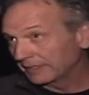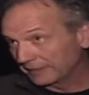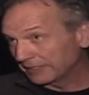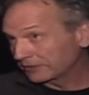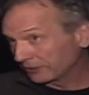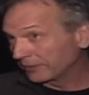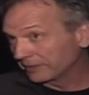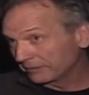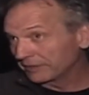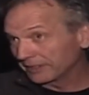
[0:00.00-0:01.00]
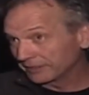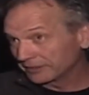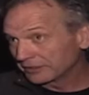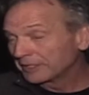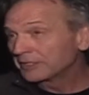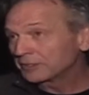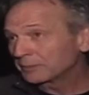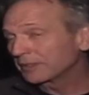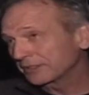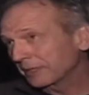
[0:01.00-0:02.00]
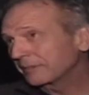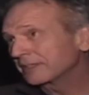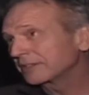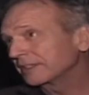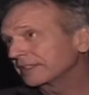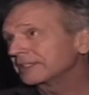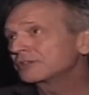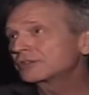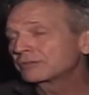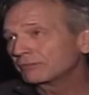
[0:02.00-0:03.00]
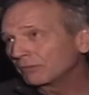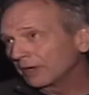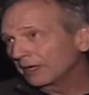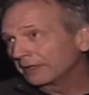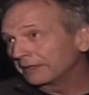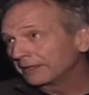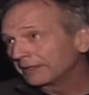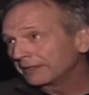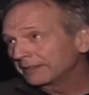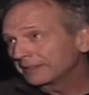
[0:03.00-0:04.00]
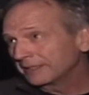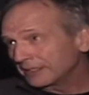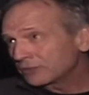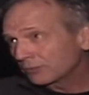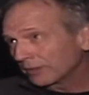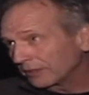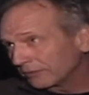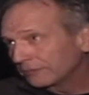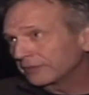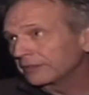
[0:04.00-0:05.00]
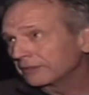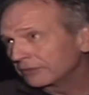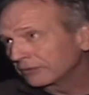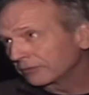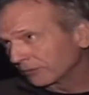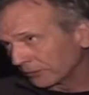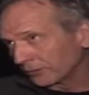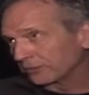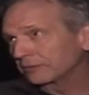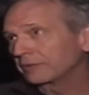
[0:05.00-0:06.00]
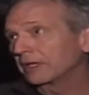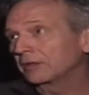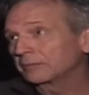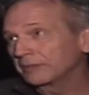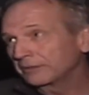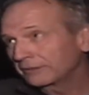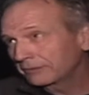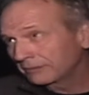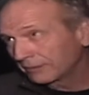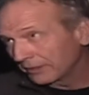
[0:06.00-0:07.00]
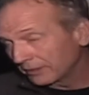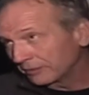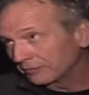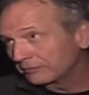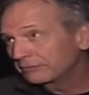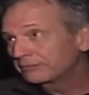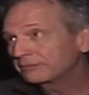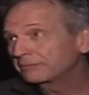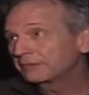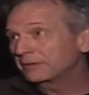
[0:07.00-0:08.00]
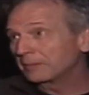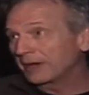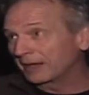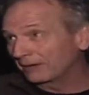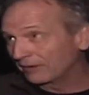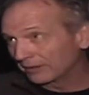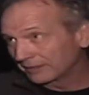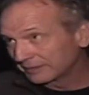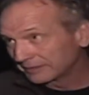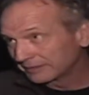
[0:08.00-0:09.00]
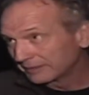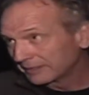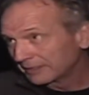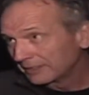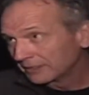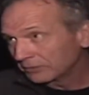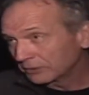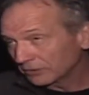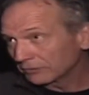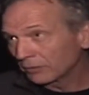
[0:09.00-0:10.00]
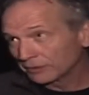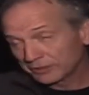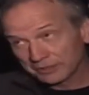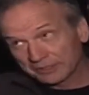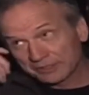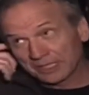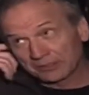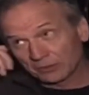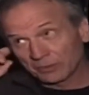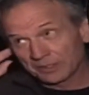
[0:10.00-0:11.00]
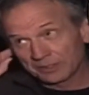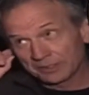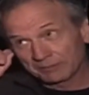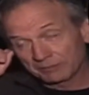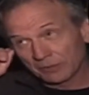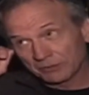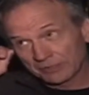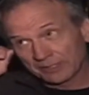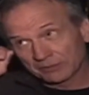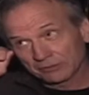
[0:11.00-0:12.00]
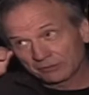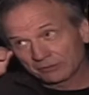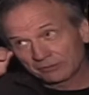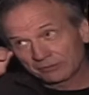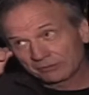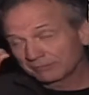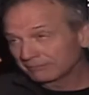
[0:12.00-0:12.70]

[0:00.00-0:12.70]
And that's the great advantage, is because that means in each run feeds the further development of the monologue, which unfortunately is not the way that most actors